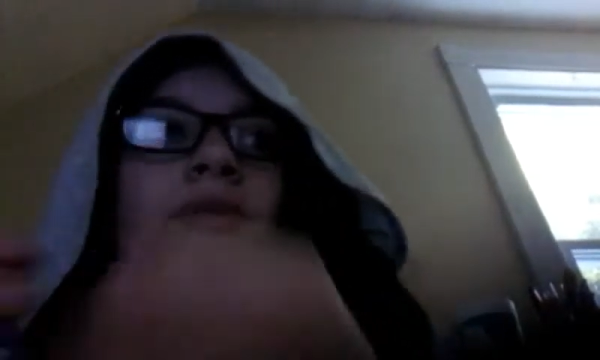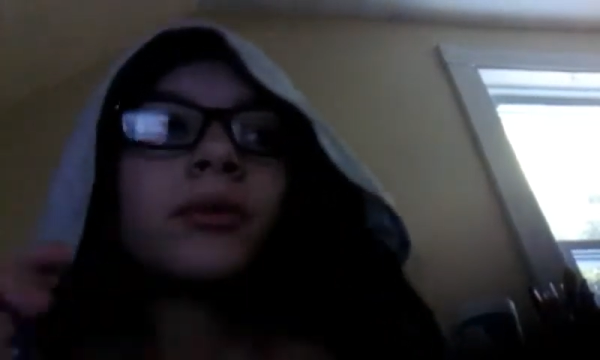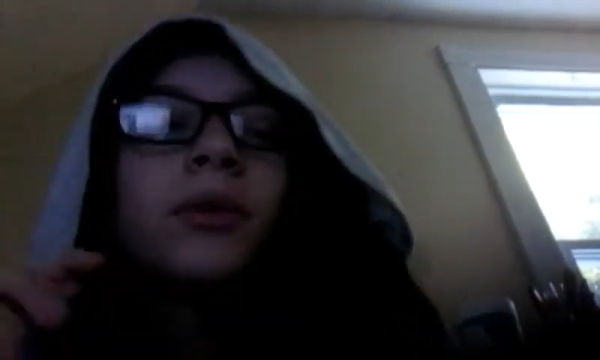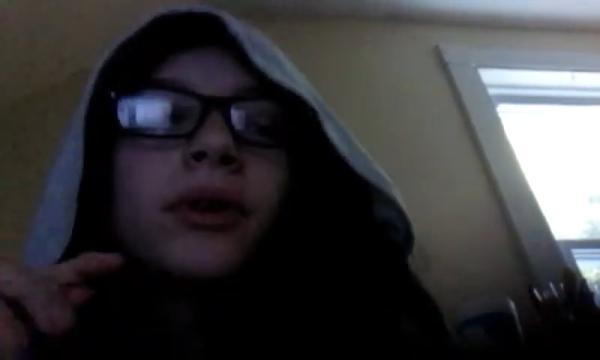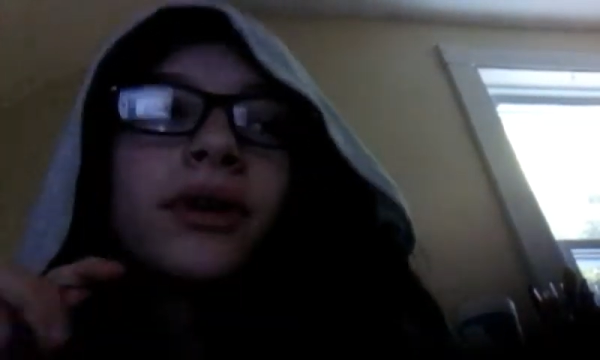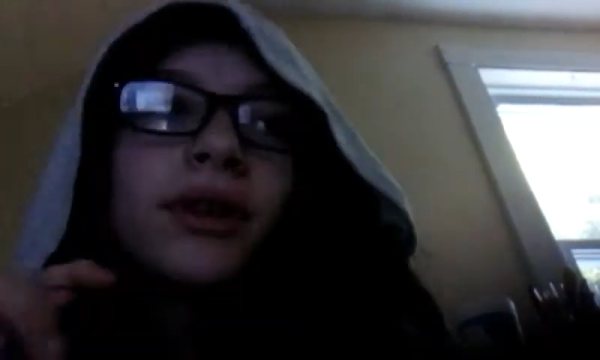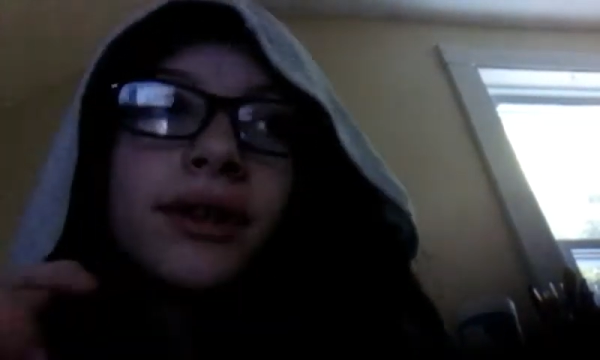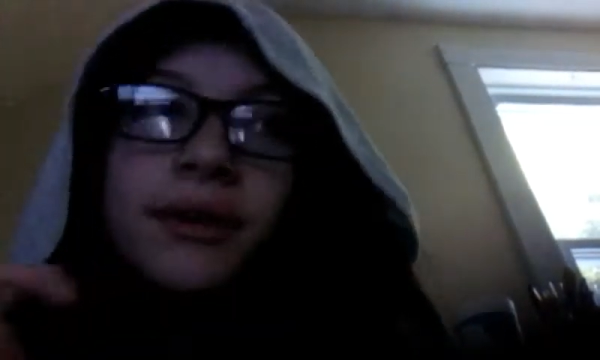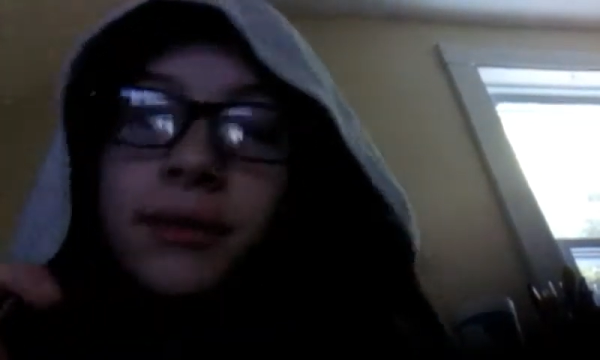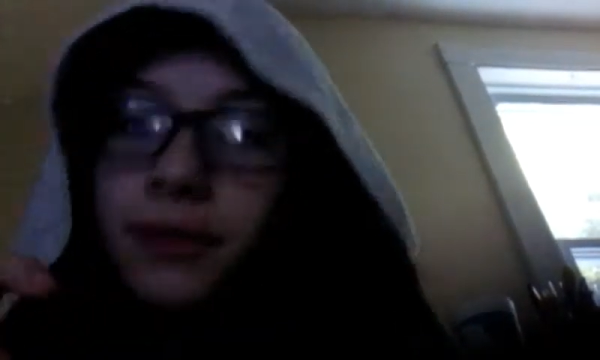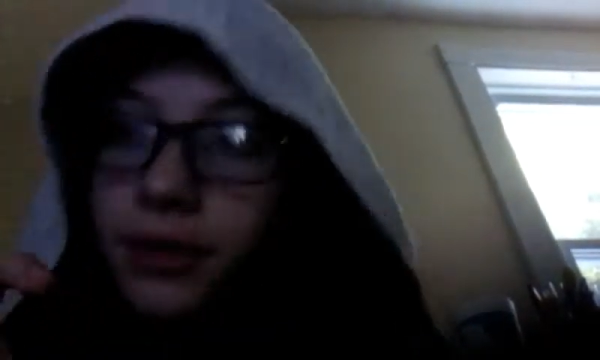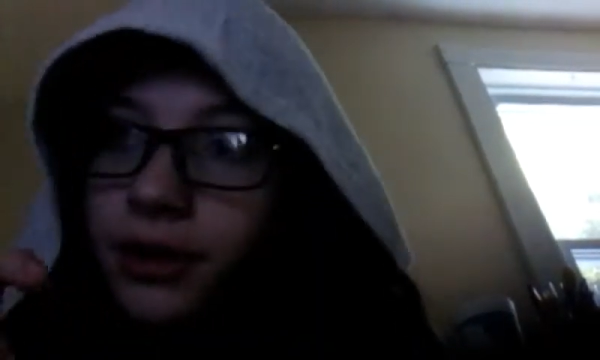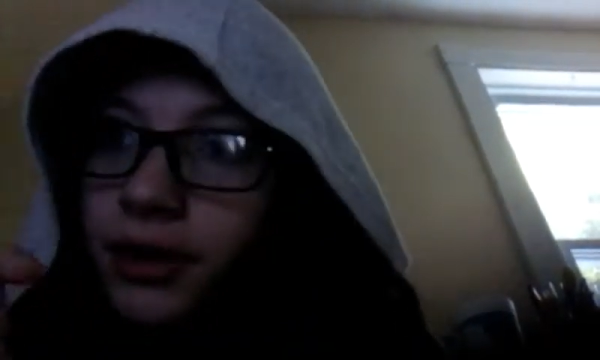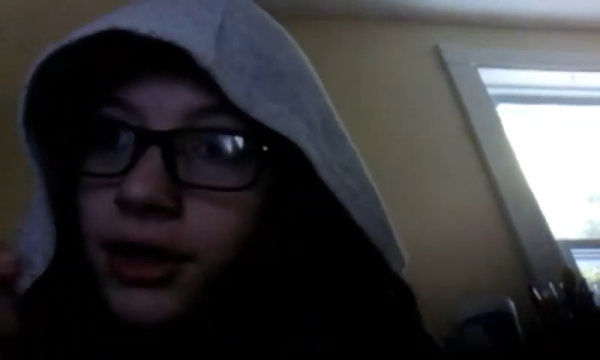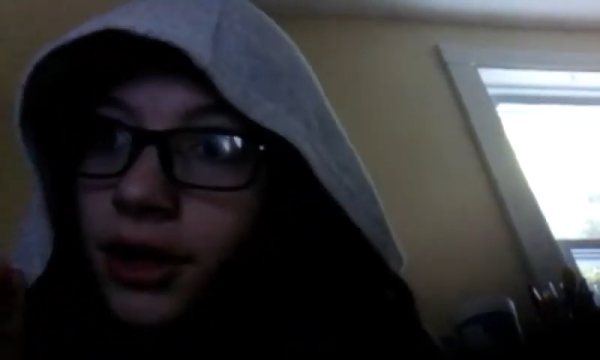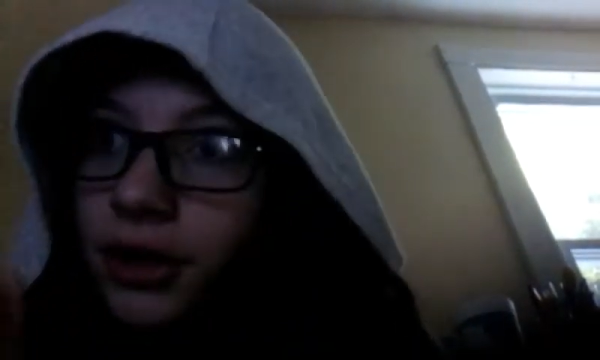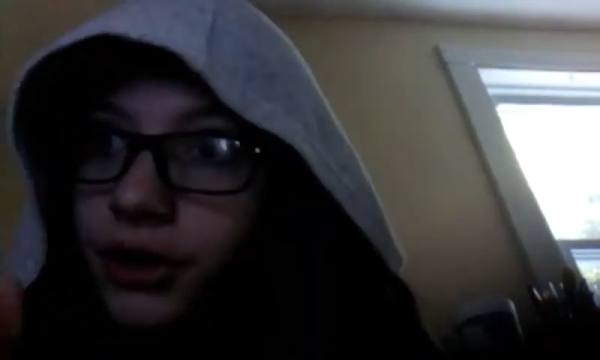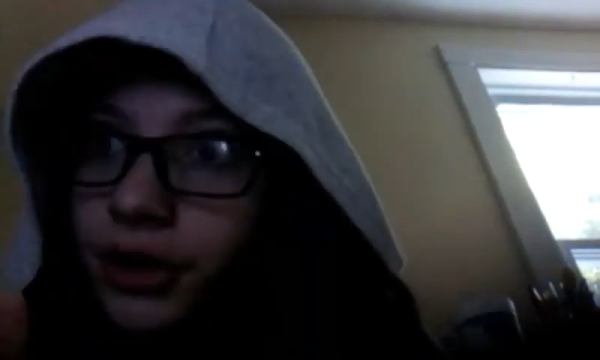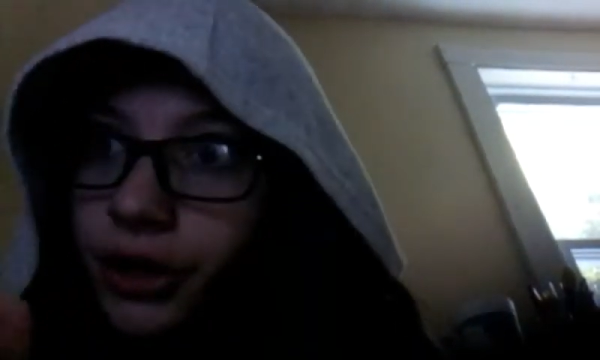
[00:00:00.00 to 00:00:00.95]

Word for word: do one this year